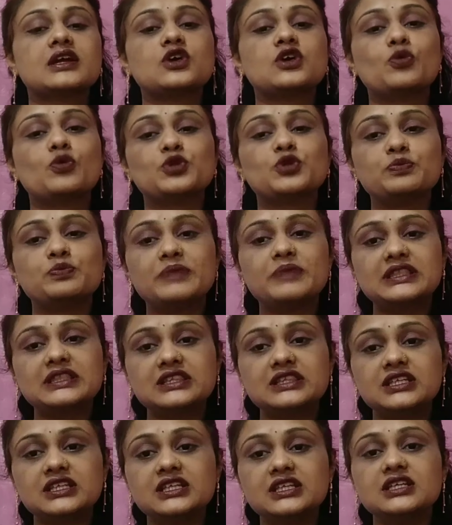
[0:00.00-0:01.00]

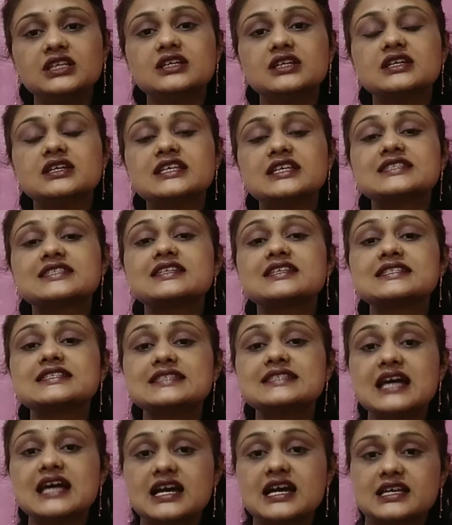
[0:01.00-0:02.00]
Homeopathy is the
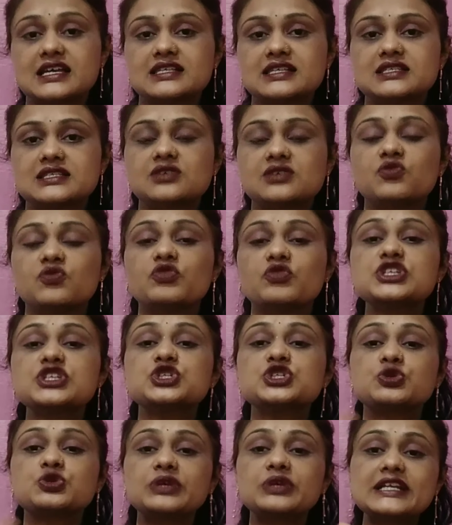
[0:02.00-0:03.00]
science
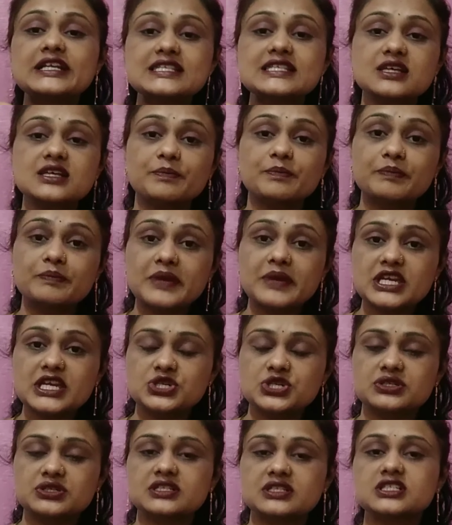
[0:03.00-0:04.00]
which treats a
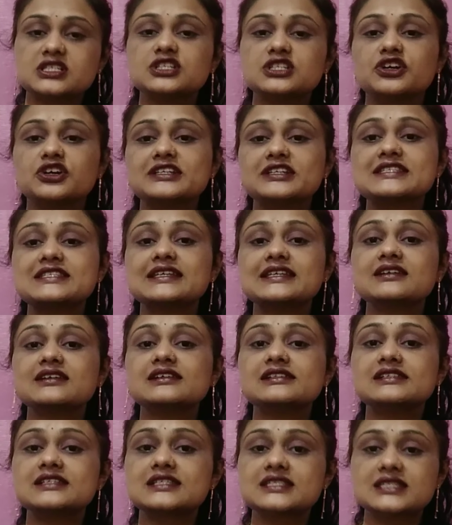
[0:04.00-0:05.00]
patient, not a
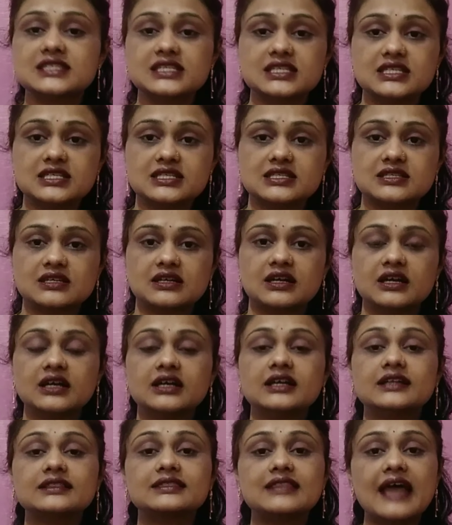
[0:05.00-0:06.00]
single disease.
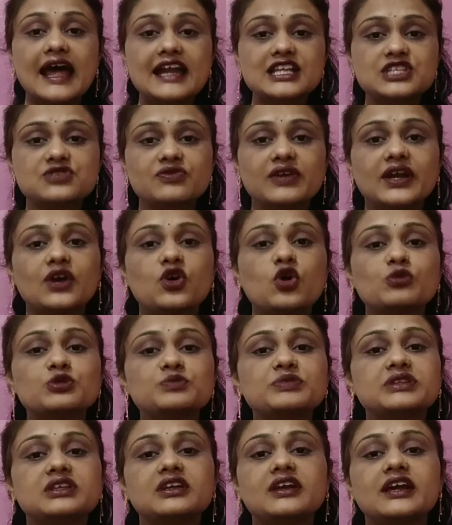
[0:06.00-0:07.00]
That's why
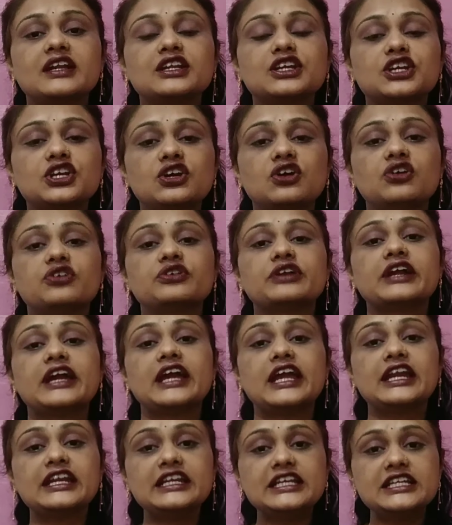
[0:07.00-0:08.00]
homeopathy can cure
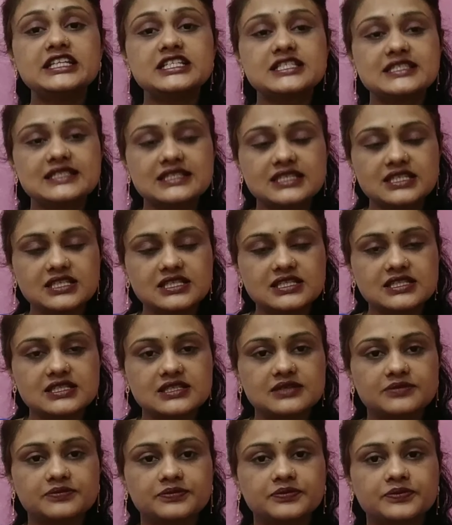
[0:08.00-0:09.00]
any
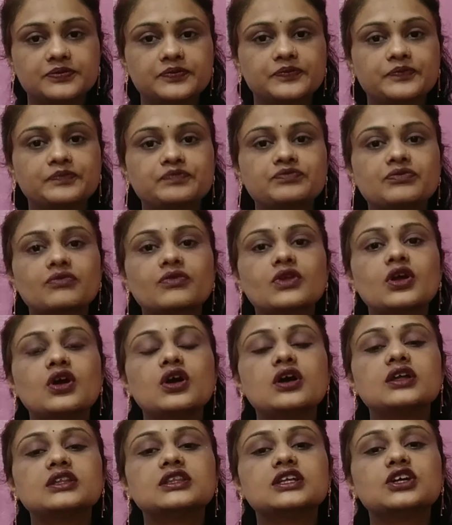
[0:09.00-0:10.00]
disease.
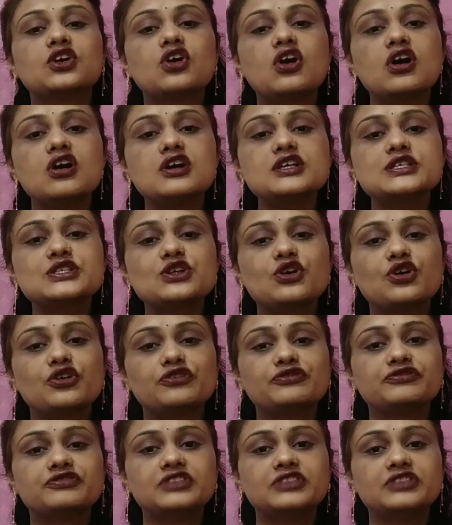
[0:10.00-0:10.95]
The cause of